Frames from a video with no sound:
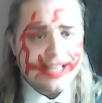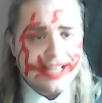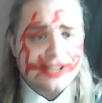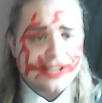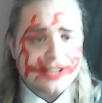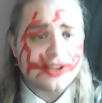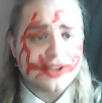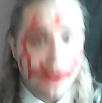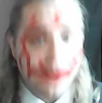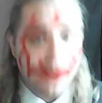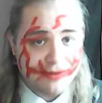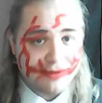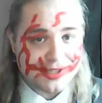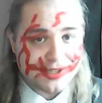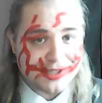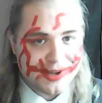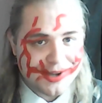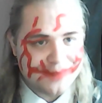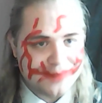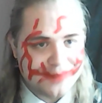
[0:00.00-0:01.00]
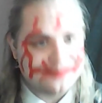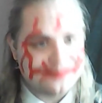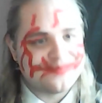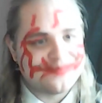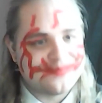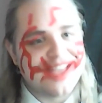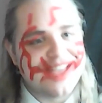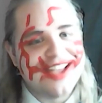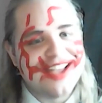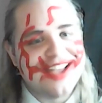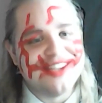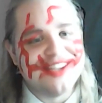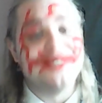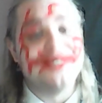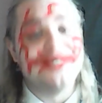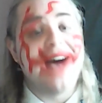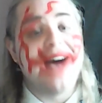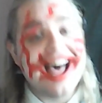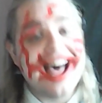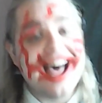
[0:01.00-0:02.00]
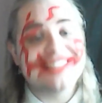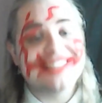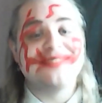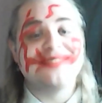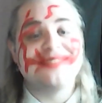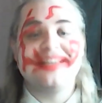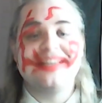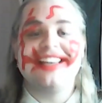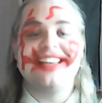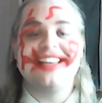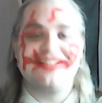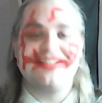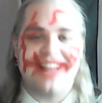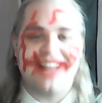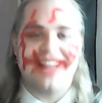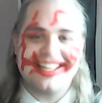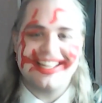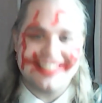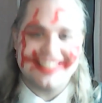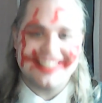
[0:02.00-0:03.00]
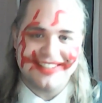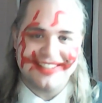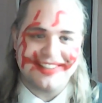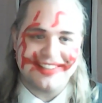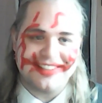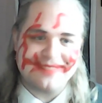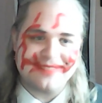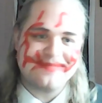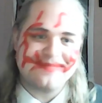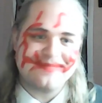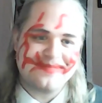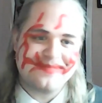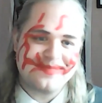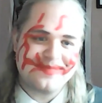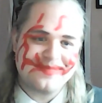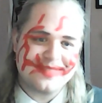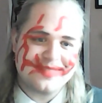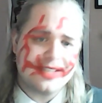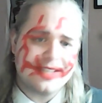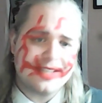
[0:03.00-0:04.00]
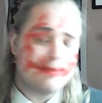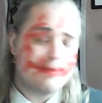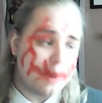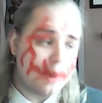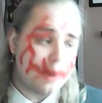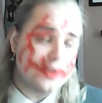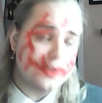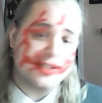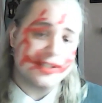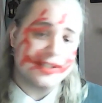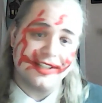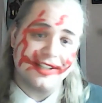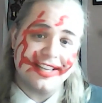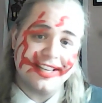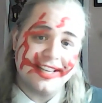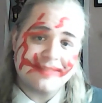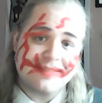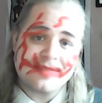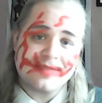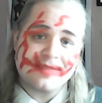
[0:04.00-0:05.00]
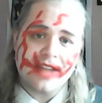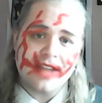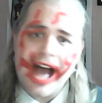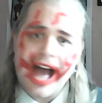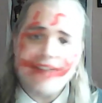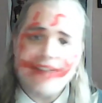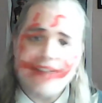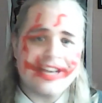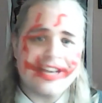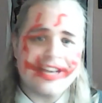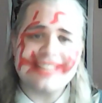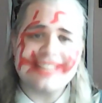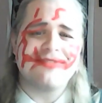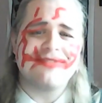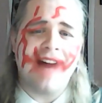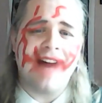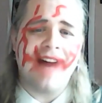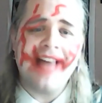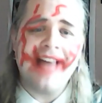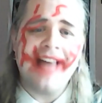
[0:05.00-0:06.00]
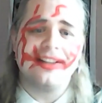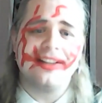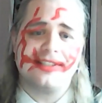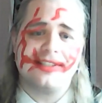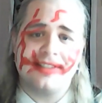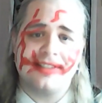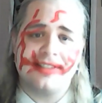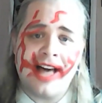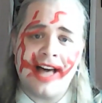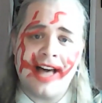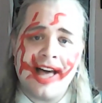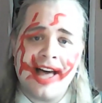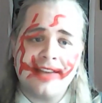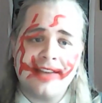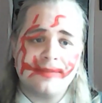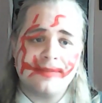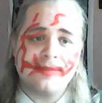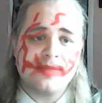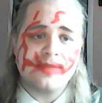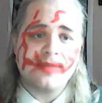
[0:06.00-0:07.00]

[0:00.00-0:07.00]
So, officer, you asked me if I killed him. Personally, I think it's vile to lie.